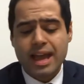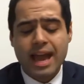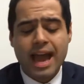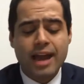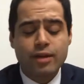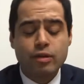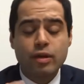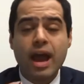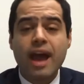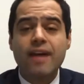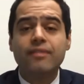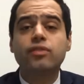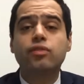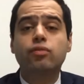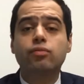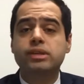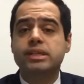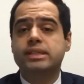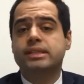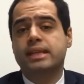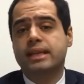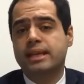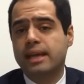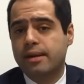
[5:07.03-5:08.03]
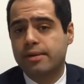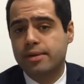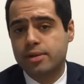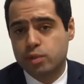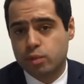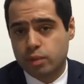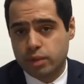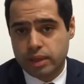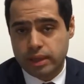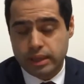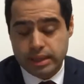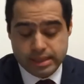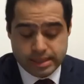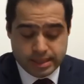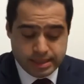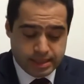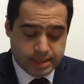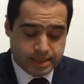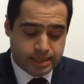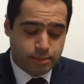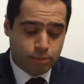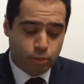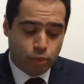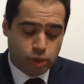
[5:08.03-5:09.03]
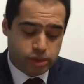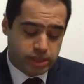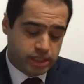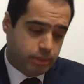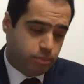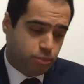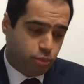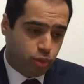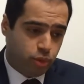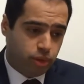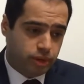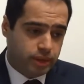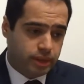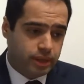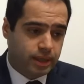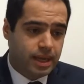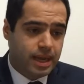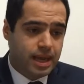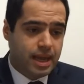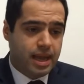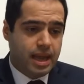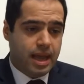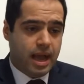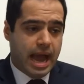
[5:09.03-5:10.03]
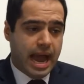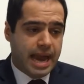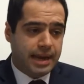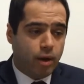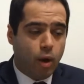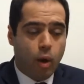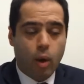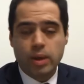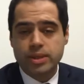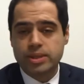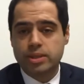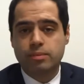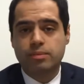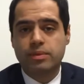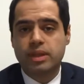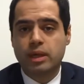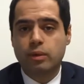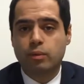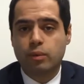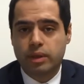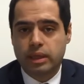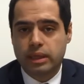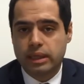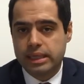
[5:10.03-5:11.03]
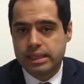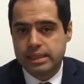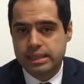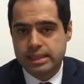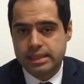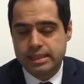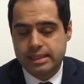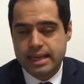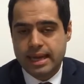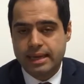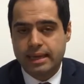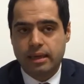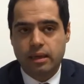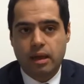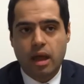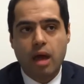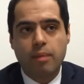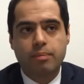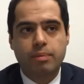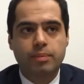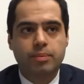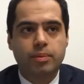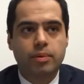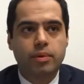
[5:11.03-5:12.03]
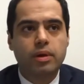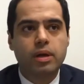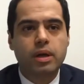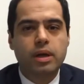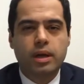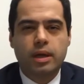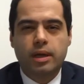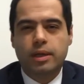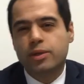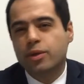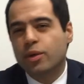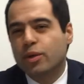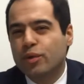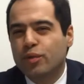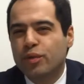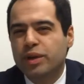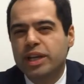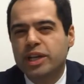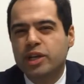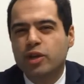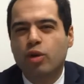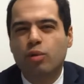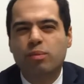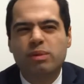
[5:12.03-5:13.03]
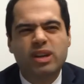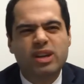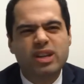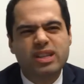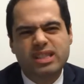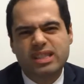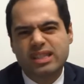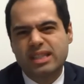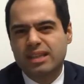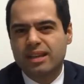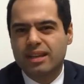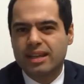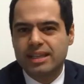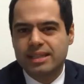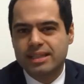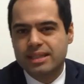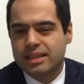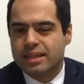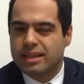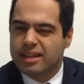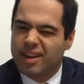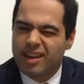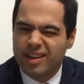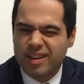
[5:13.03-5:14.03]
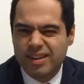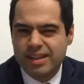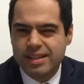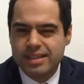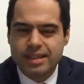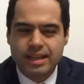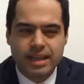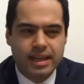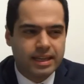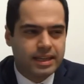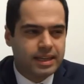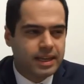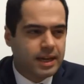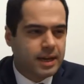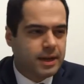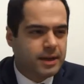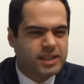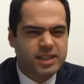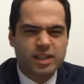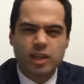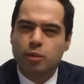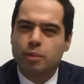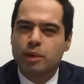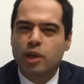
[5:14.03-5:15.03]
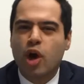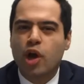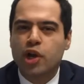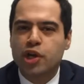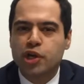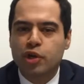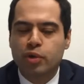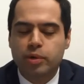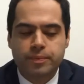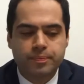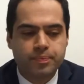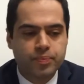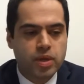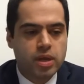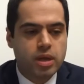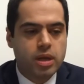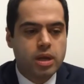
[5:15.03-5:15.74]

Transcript: And you have three scenarios with the lease. This is the most important and awesome thing with leases that a lot of people don't really know, because leasing kind of is like it's a little bit unknown.